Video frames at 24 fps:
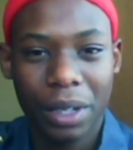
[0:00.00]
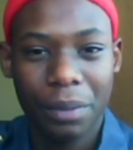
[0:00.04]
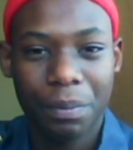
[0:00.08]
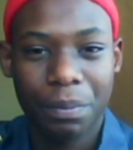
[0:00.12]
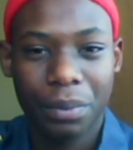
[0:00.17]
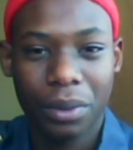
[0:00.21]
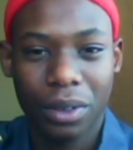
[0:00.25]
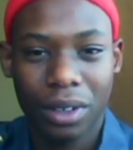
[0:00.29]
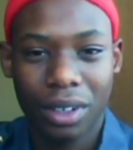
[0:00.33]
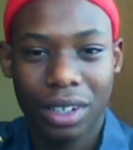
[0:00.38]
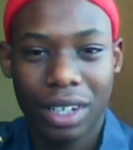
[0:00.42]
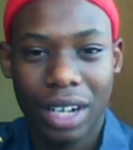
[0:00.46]

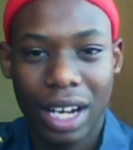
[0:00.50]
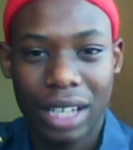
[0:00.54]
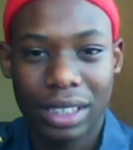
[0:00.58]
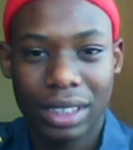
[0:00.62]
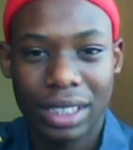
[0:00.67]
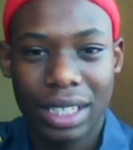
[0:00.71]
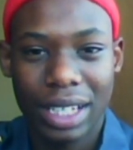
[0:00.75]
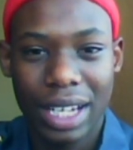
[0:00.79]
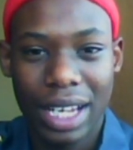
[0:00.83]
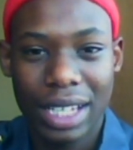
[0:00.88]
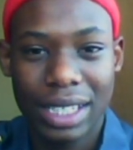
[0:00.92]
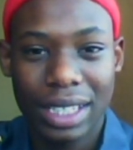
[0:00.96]

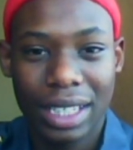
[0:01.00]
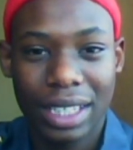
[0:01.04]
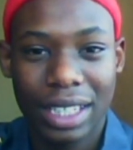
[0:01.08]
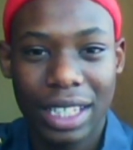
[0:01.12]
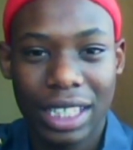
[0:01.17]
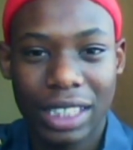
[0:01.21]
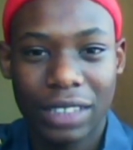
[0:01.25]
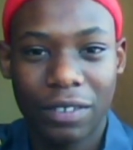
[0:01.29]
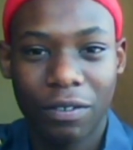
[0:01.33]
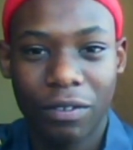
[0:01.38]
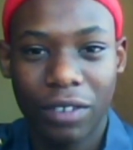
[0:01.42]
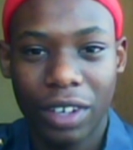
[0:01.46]
procrastinated
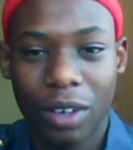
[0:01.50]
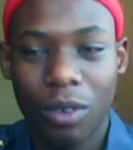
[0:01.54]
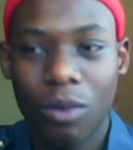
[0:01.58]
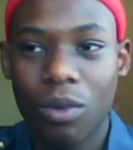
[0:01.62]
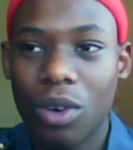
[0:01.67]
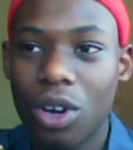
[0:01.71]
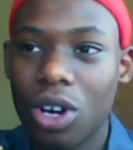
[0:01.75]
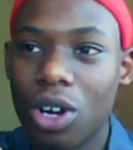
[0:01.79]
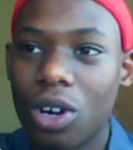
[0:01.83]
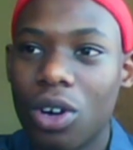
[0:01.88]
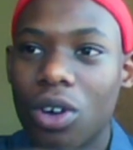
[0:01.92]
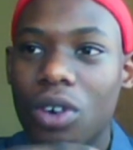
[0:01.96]
this week.
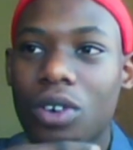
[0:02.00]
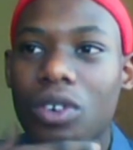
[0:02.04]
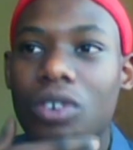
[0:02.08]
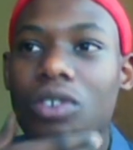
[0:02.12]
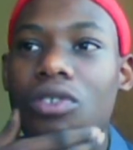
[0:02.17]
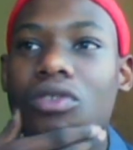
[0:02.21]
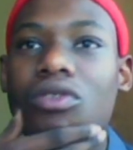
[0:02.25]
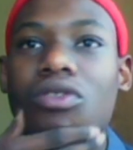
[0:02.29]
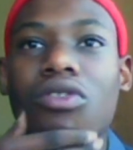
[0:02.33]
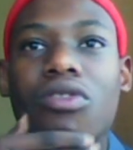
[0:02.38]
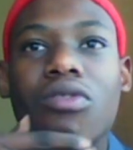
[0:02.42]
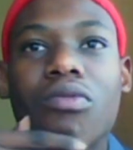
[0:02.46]
Whoa,
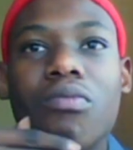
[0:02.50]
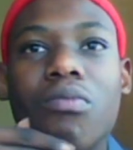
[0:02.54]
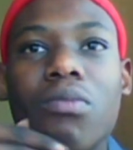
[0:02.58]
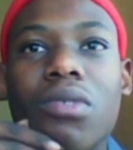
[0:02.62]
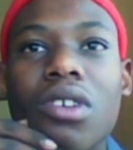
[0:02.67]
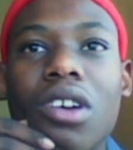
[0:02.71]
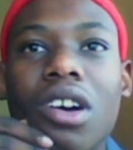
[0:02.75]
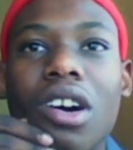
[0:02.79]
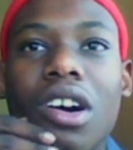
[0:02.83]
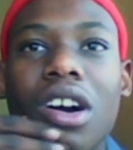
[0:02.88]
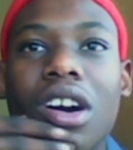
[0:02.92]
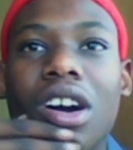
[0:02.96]

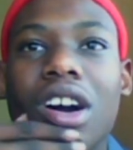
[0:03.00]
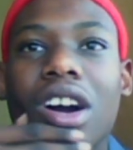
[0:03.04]
bro.